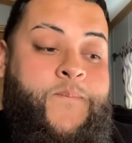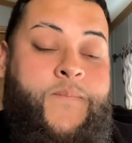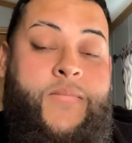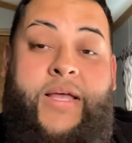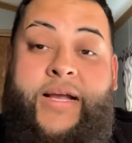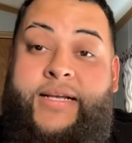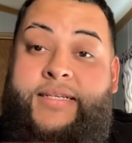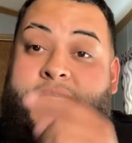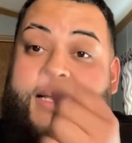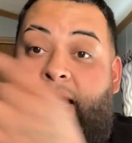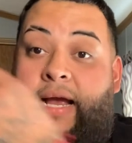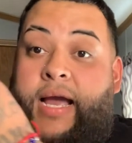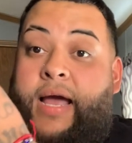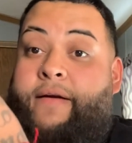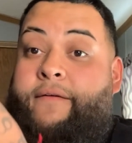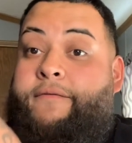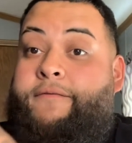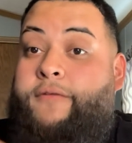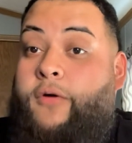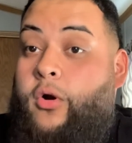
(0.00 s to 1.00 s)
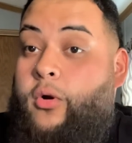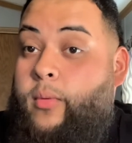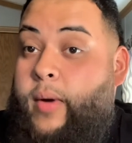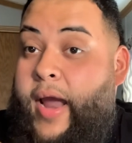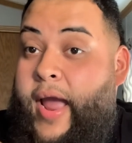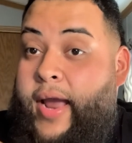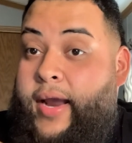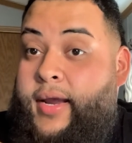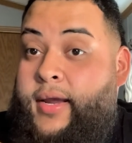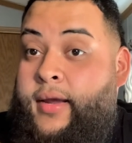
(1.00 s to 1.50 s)
like I said, I got a four
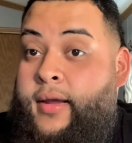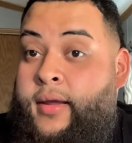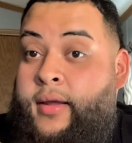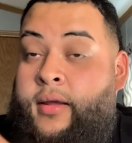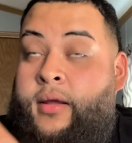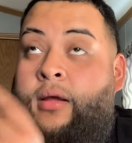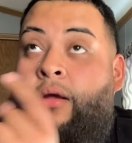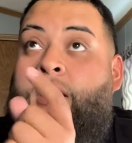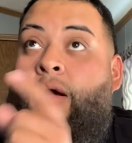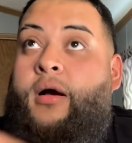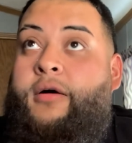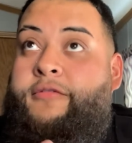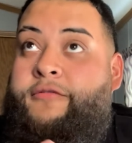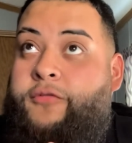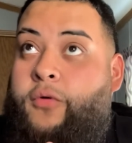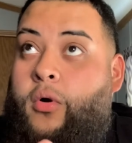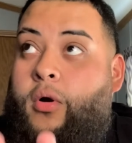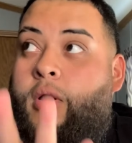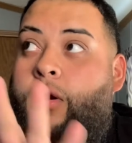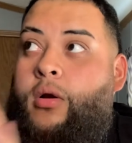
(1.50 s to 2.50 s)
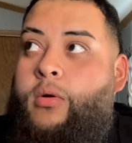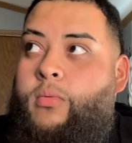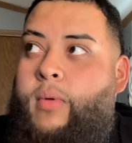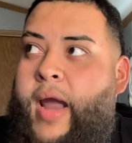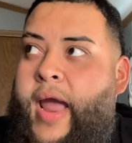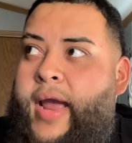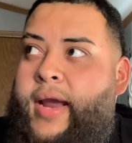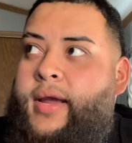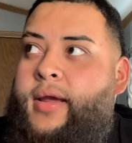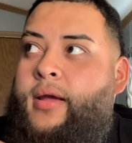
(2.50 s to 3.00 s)
rack for
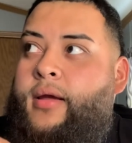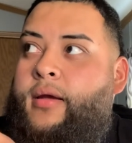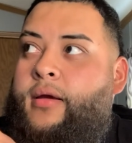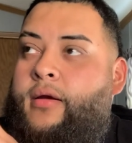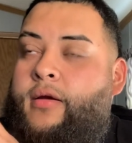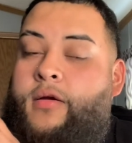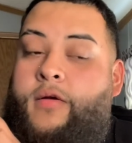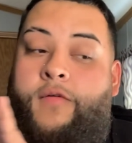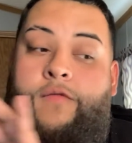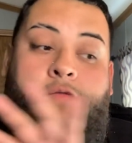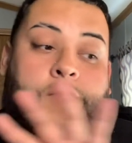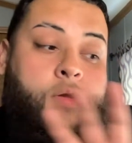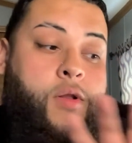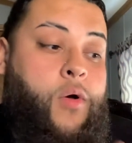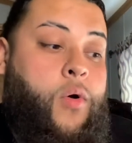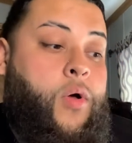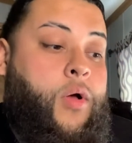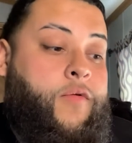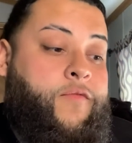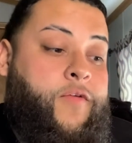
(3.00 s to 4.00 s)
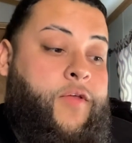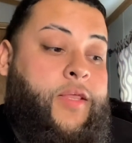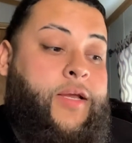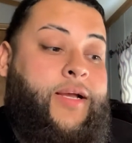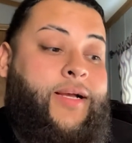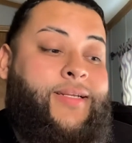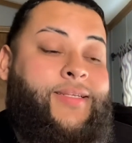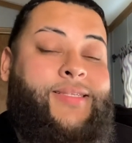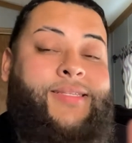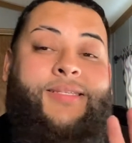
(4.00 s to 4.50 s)
the
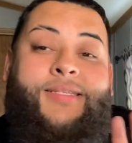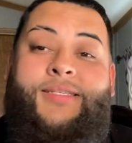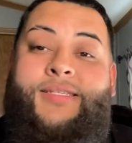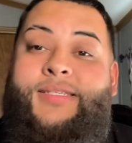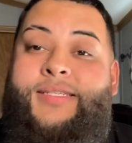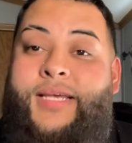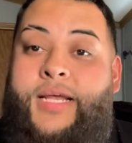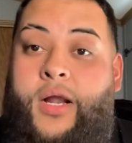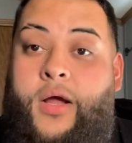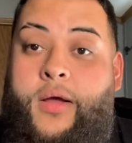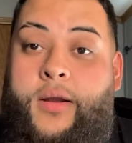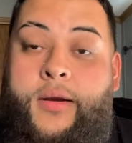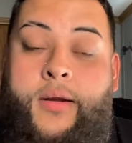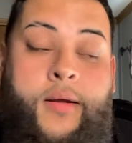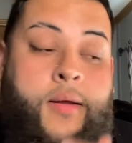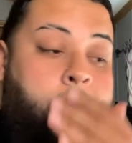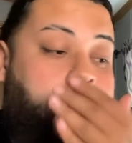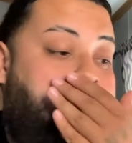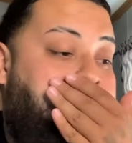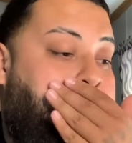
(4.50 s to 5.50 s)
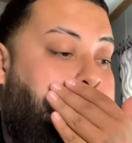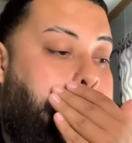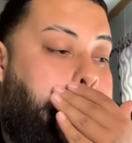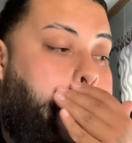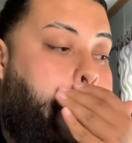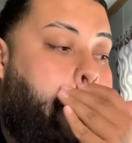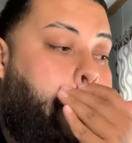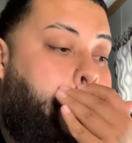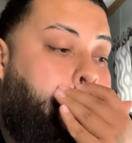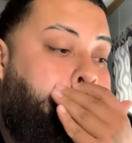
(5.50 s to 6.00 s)
guns to sit on.
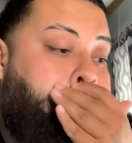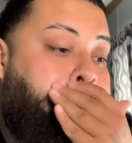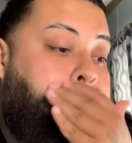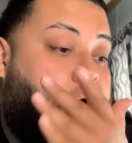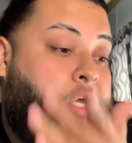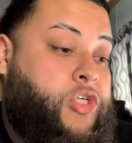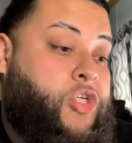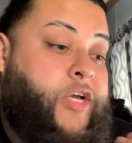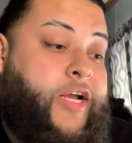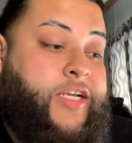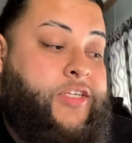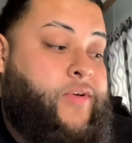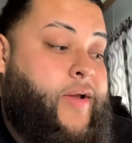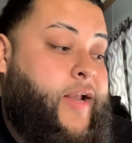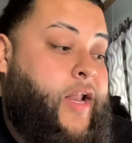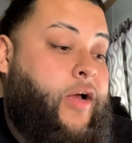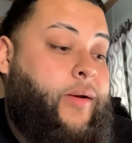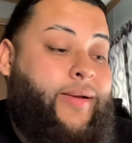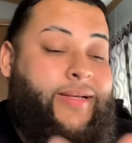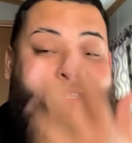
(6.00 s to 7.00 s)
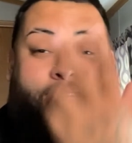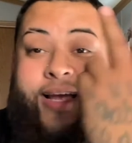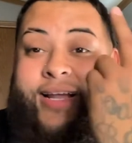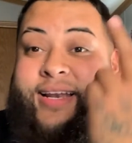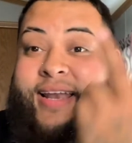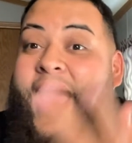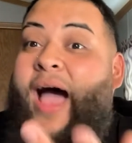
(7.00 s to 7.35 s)
I'll show you guys right now, because I